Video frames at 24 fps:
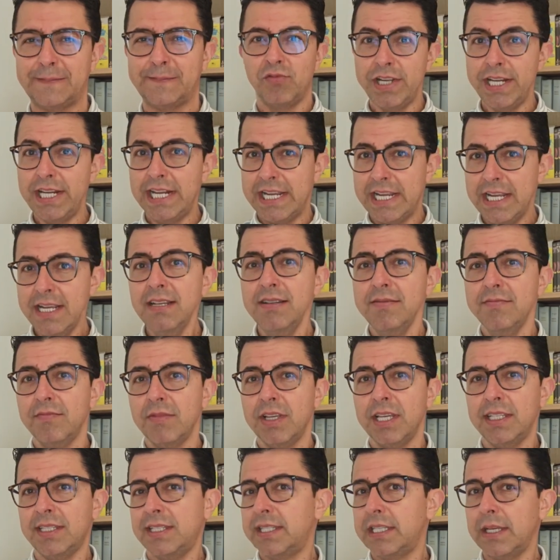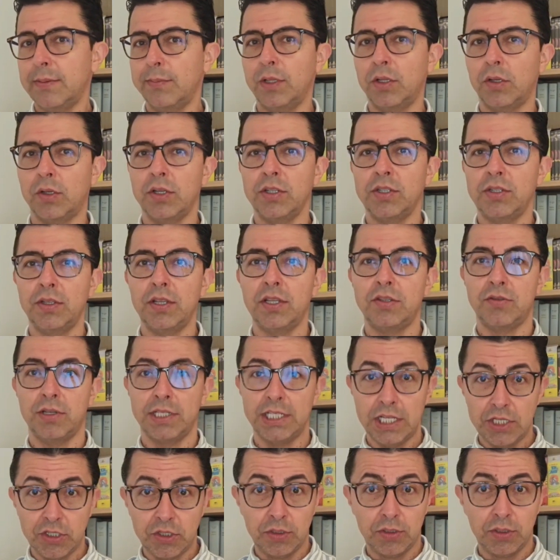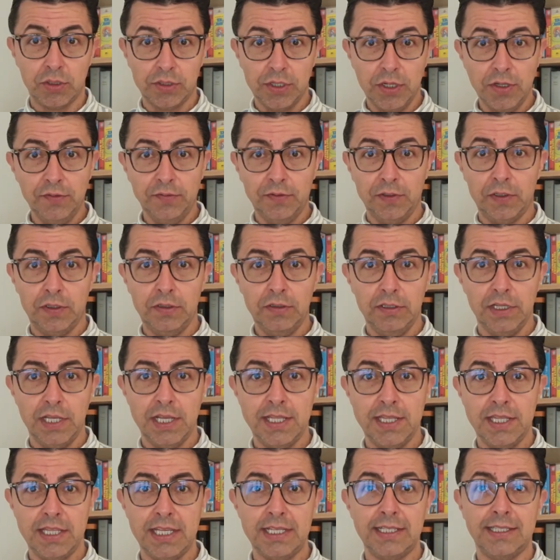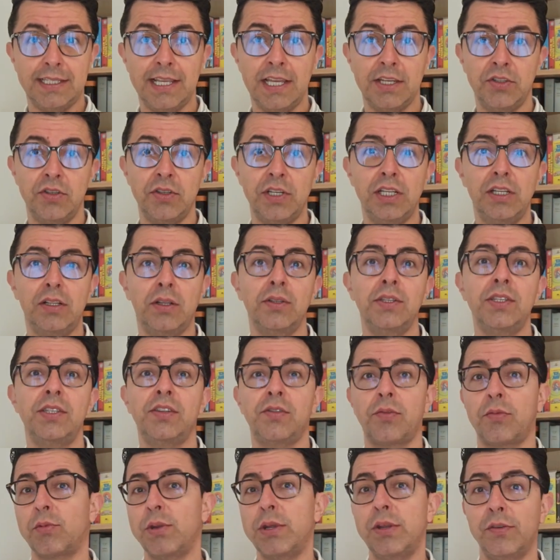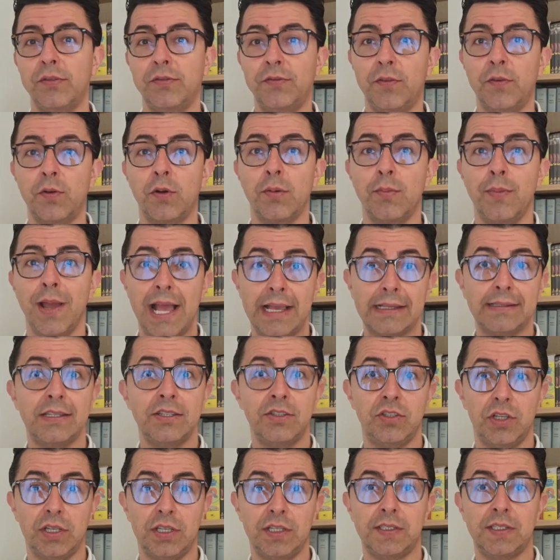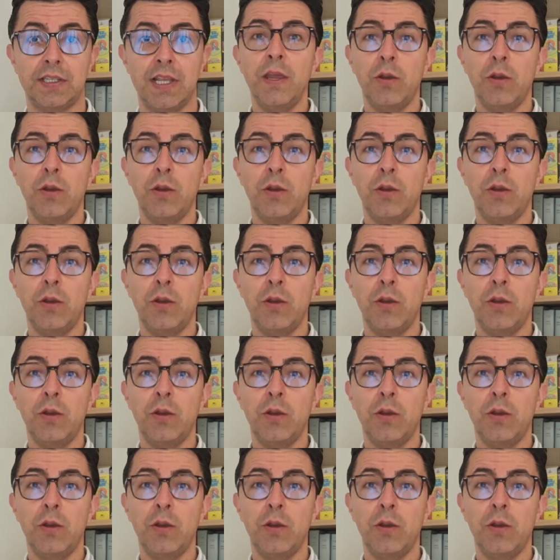Reading is similar to the traditional TOEFL, and this section includes 3 to 4 passages.